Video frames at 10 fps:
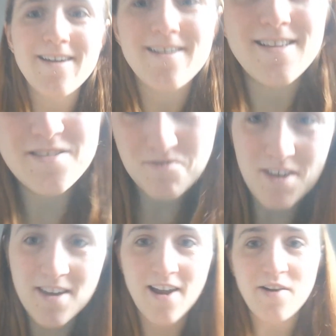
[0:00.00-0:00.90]
Let's not
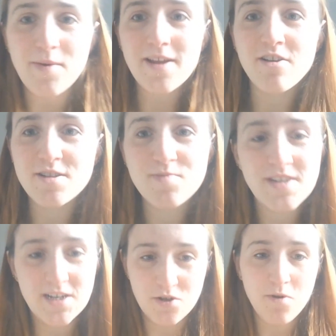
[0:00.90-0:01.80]
get carried away to use a
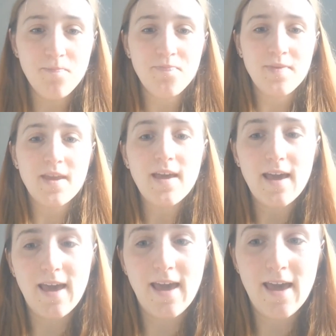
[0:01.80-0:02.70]
potato.
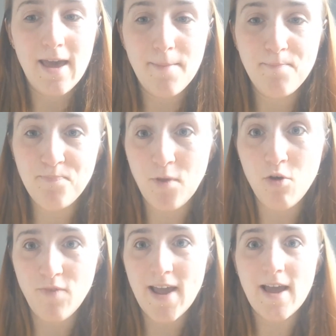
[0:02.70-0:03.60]

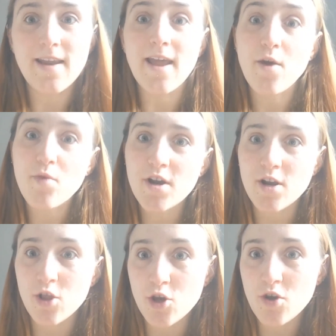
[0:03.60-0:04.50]
Alright, and now we're going
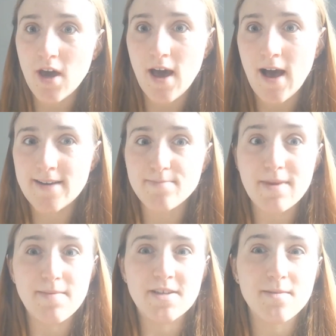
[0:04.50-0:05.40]
to look at
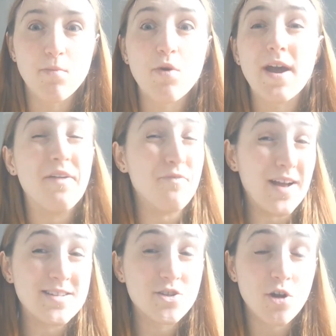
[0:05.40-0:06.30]
maybe some more
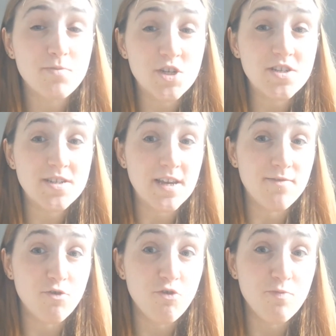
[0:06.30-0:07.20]
advanced options
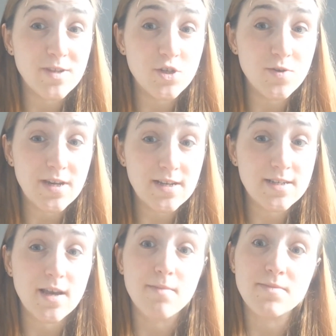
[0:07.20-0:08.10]
if you've been doing
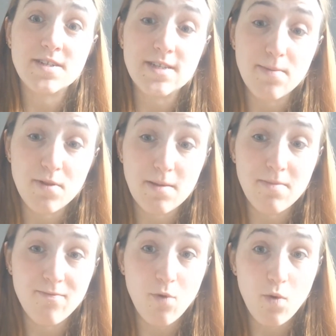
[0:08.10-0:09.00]
some stippling
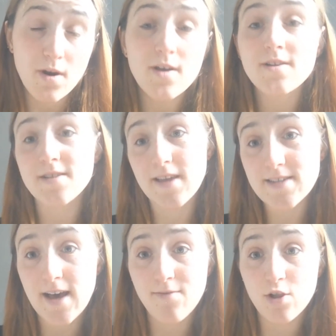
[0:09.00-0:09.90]
before. So let's
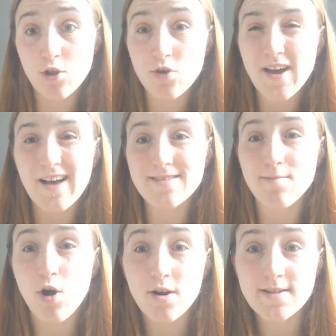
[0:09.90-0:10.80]
have a look at some
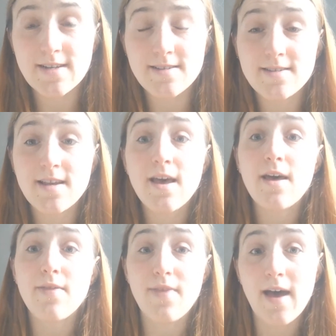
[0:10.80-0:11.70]
artists
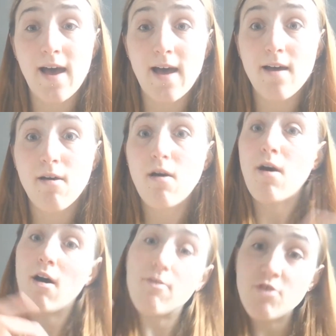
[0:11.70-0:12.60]
that
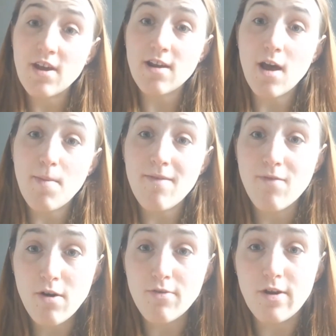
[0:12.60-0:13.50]
have taken it a bit
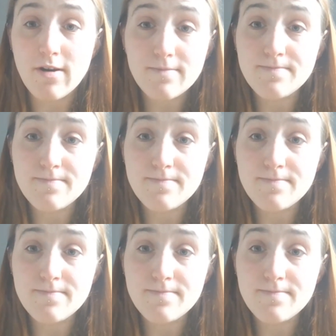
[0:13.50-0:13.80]
further.